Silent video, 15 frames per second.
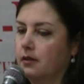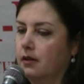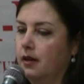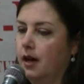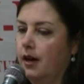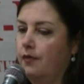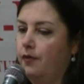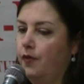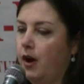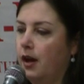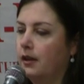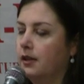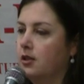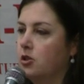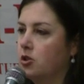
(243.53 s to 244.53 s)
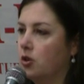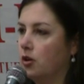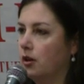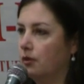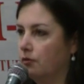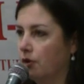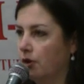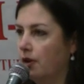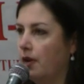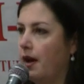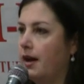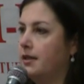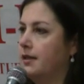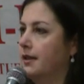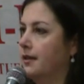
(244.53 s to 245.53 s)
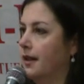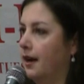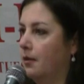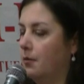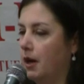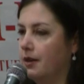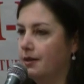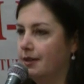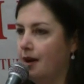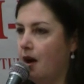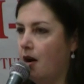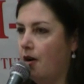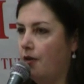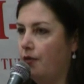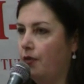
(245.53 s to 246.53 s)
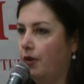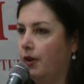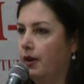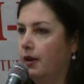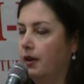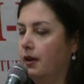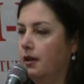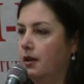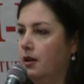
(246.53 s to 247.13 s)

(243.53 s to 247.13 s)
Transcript: I finally started realizing that myself,